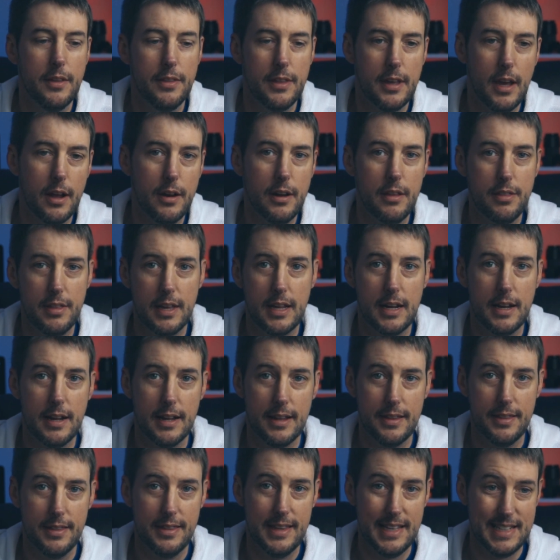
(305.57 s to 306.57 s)
The only thing
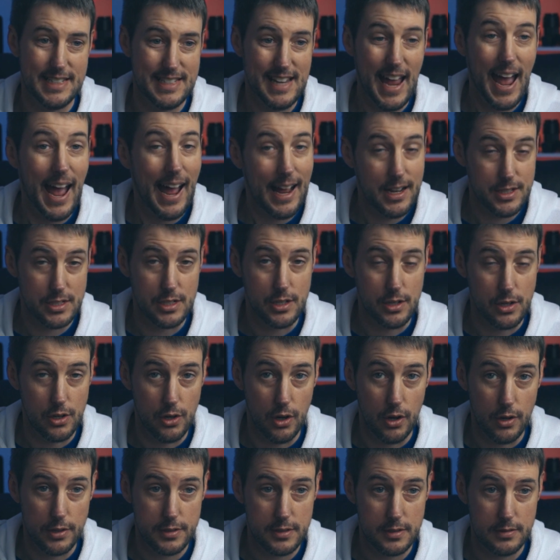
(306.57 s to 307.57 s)
this hasn't
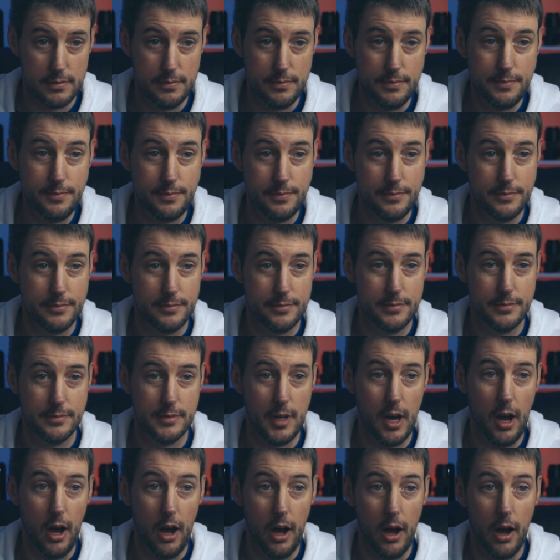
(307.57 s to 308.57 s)
got
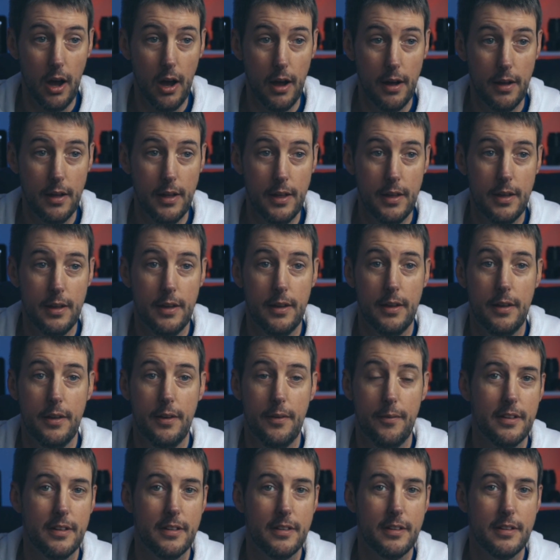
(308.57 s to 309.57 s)
are
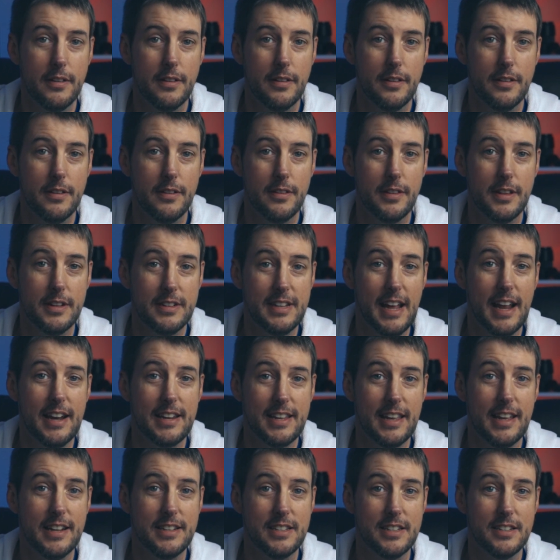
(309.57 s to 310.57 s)
the
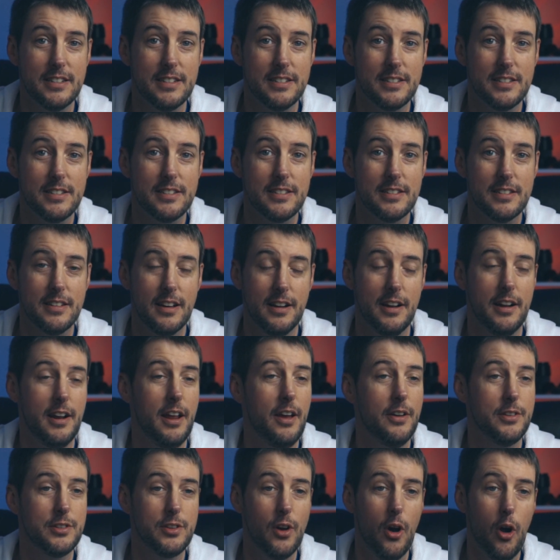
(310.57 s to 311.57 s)
dead kittens. And I
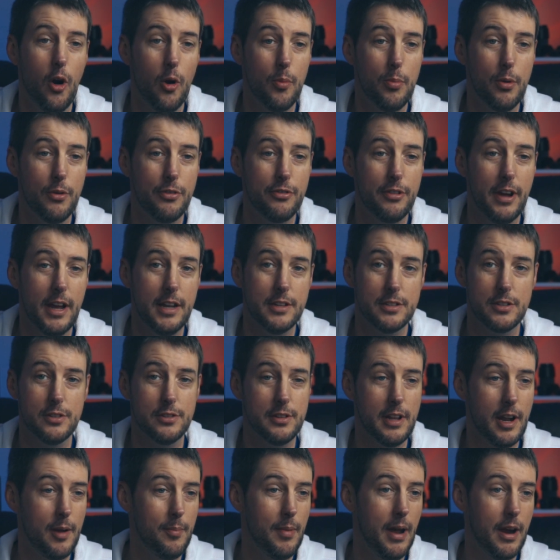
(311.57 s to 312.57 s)
know it's a horrible phrase
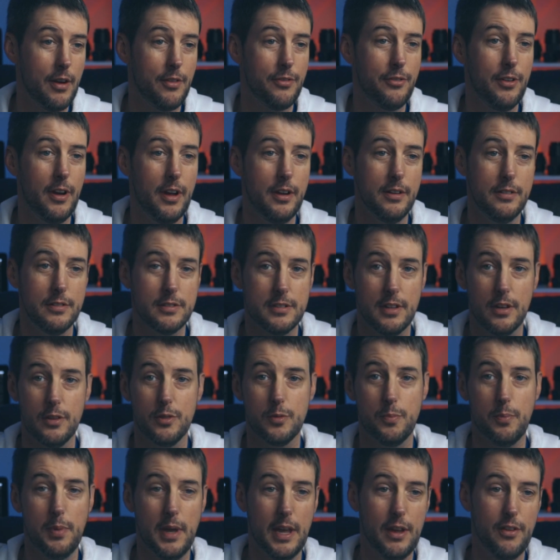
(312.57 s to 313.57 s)
because on microphones,
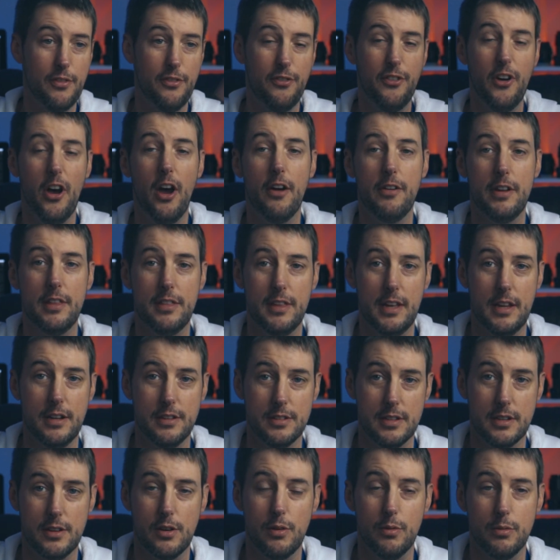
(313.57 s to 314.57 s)
those big furry
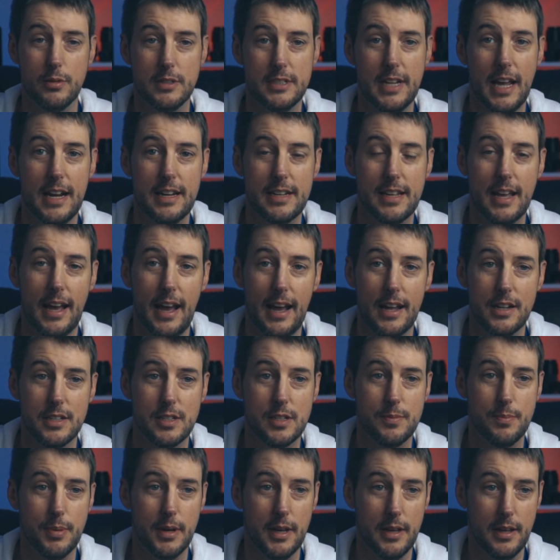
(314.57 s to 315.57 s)
things are called dead
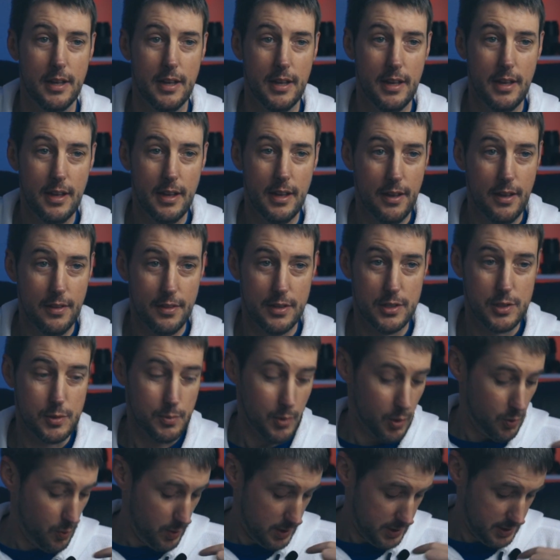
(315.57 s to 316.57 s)
cats, but the
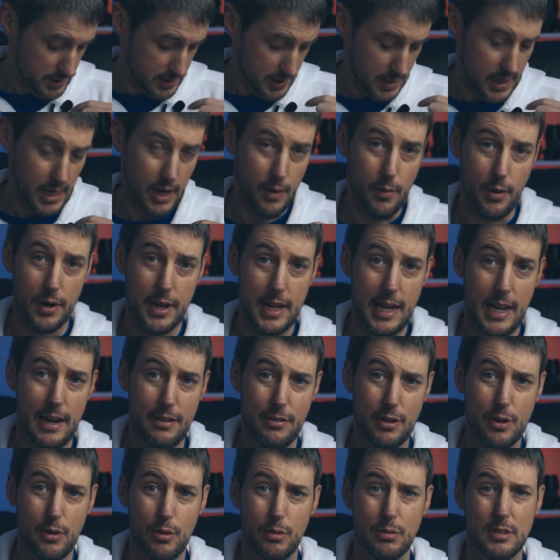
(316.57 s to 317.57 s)
small ones that go on
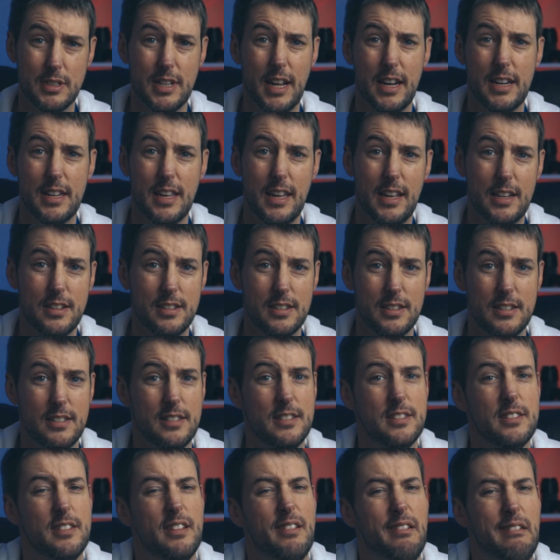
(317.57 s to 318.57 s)
here are called dead
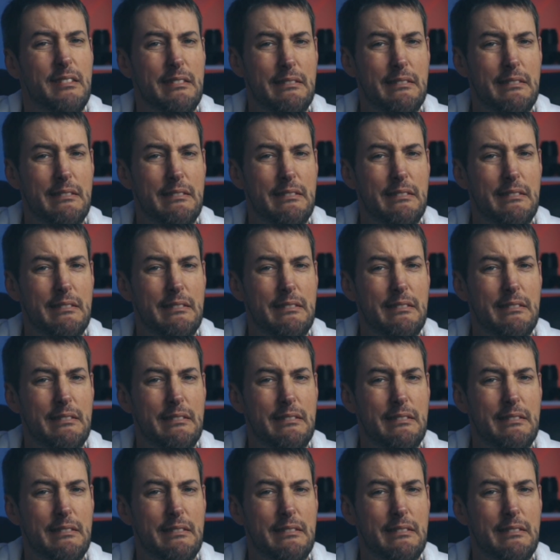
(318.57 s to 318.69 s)
kittens.